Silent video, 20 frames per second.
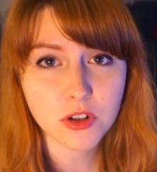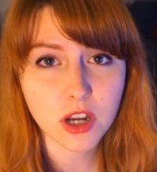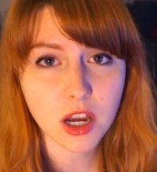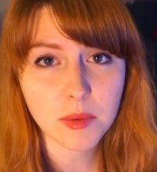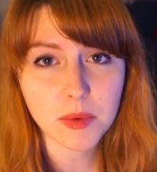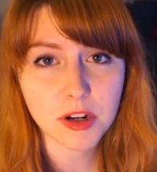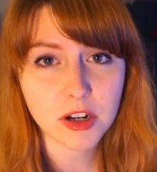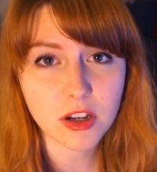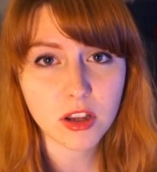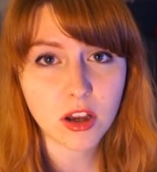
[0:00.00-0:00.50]

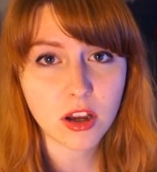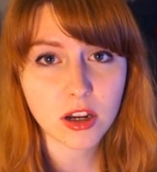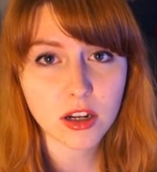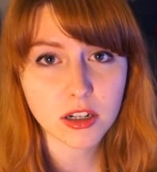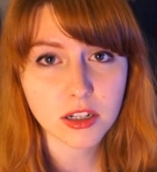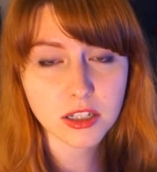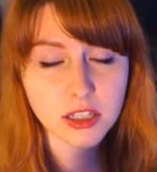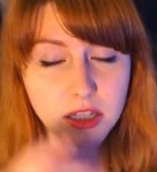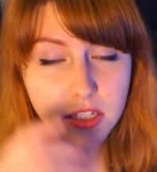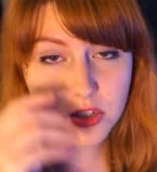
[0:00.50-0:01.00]
coming
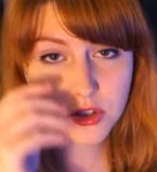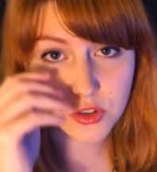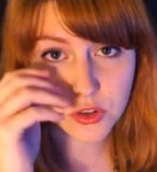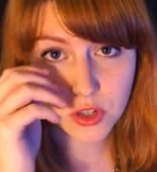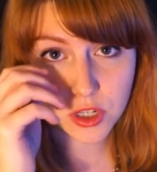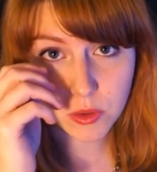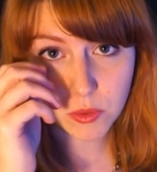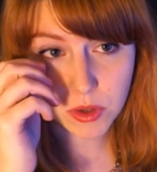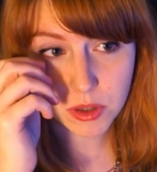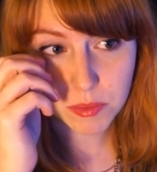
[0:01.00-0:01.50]
along this
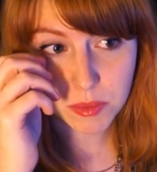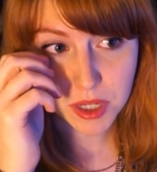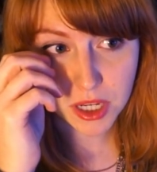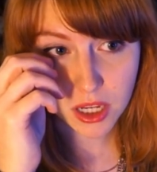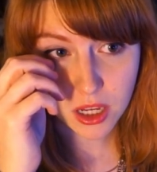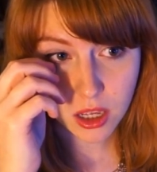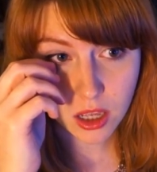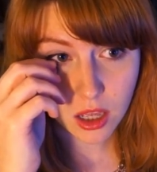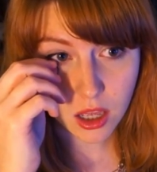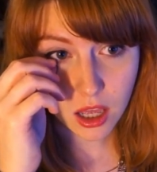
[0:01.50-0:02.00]
journey with
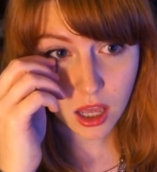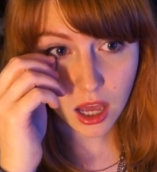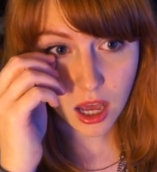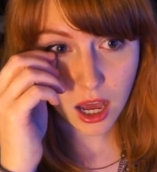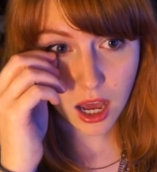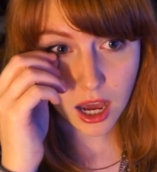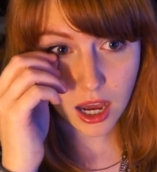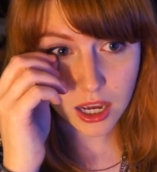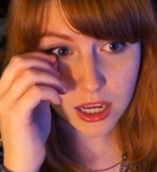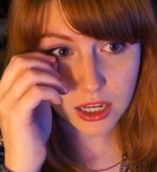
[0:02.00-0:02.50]
me.
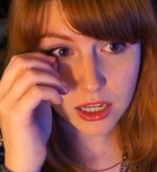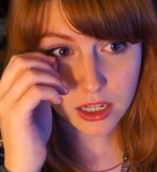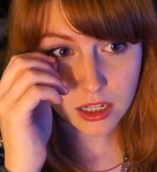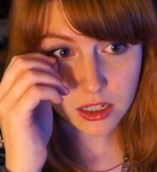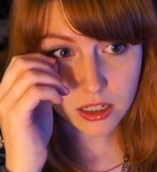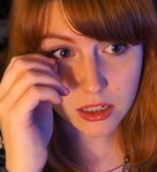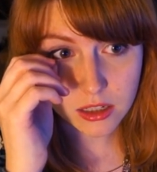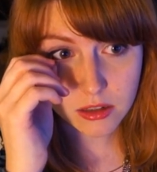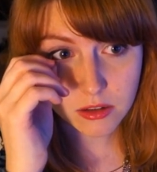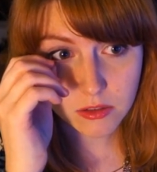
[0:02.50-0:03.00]
I
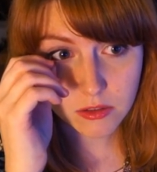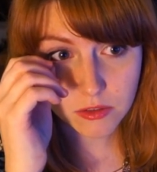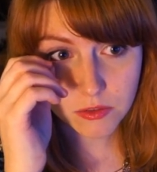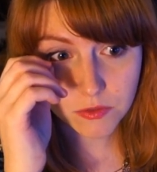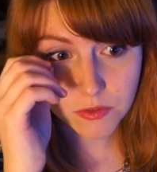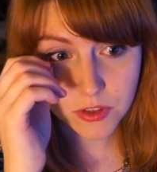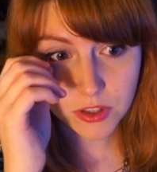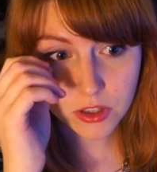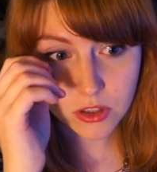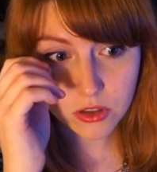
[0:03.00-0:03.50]

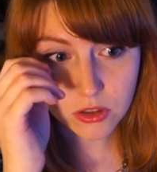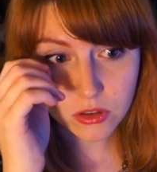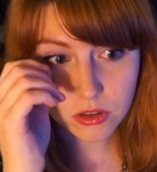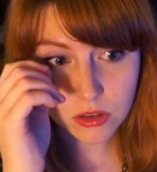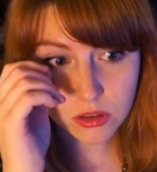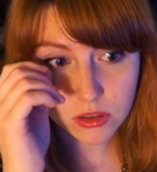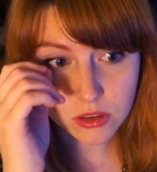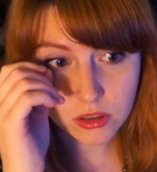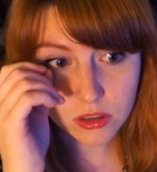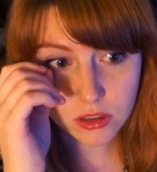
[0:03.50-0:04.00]

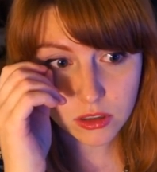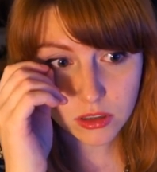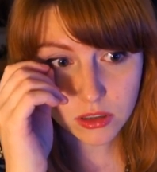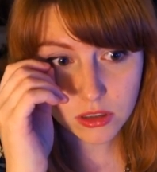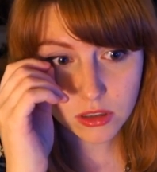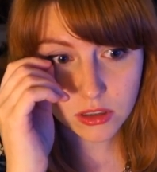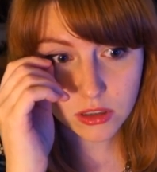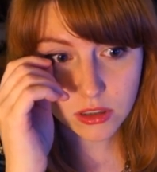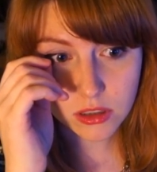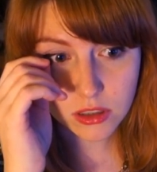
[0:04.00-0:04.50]
feel
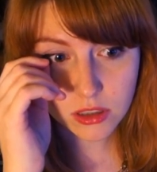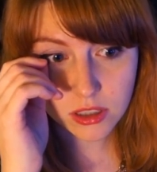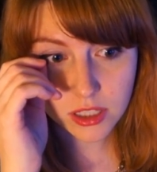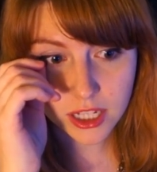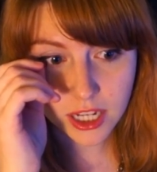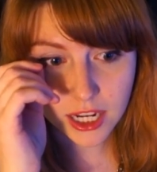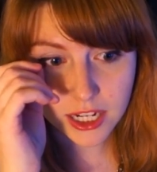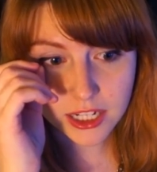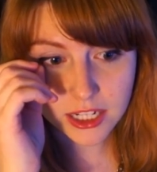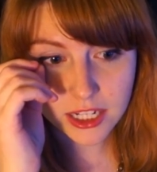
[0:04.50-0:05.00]

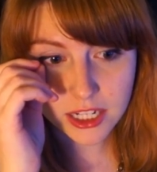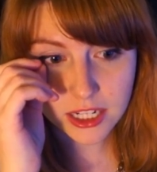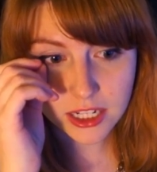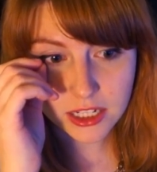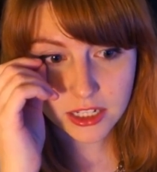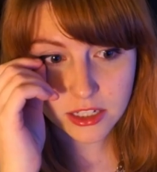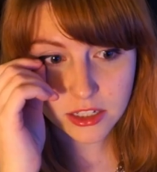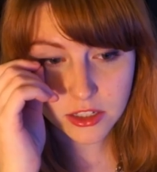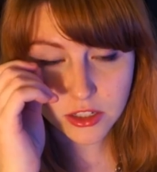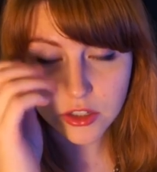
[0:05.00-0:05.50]
like I
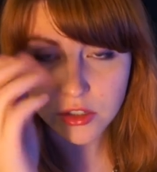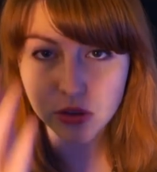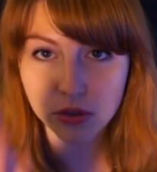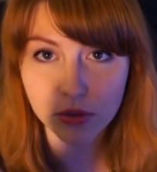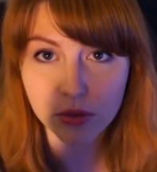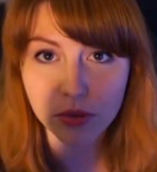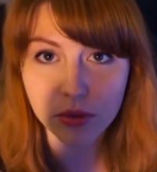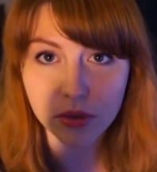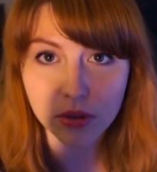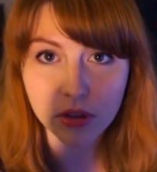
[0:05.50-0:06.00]
need
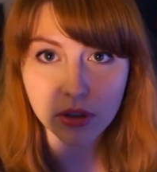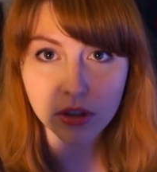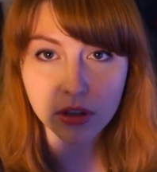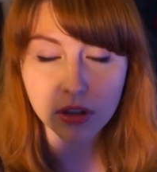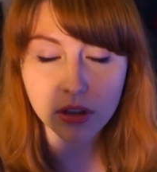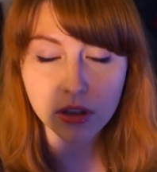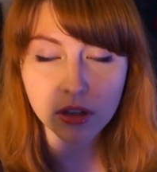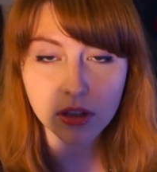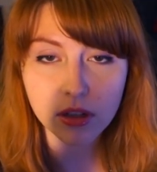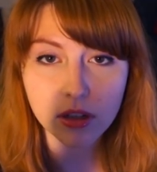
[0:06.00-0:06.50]
you.
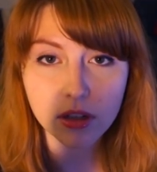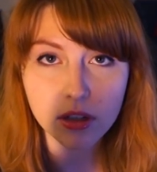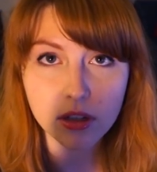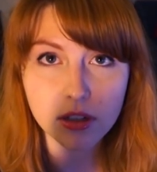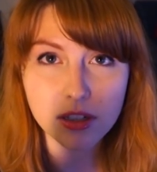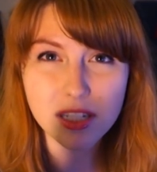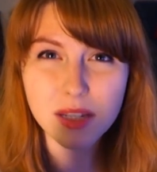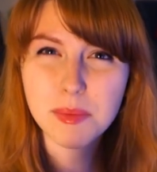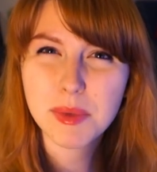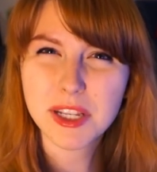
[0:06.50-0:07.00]

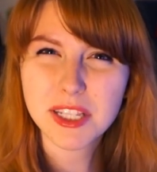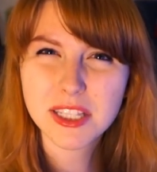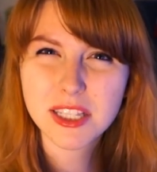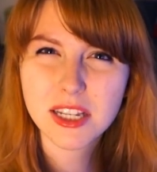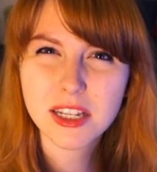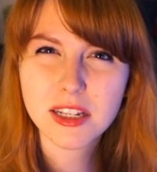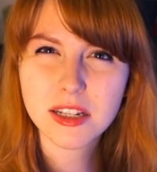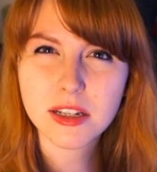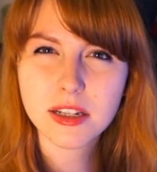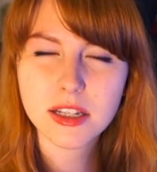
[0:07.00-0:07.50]
Does that make
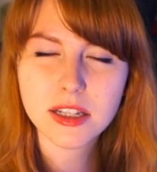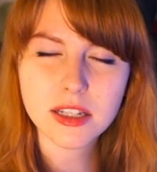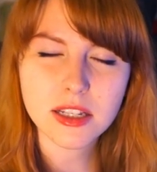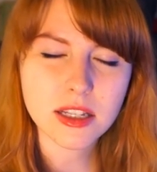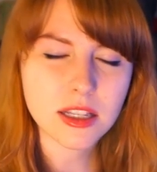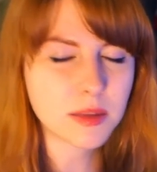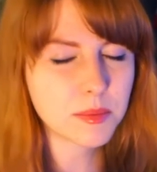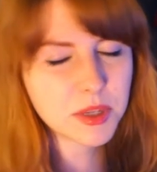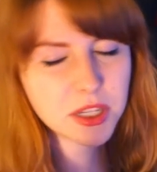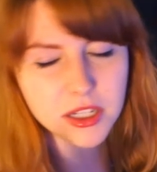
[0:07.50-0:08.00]
sense?
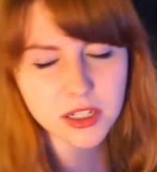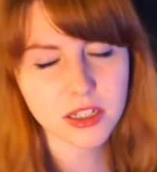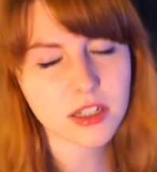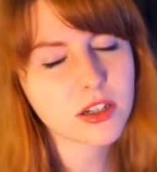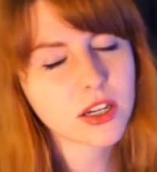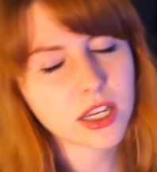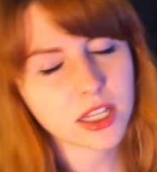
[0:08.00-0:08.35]
Let me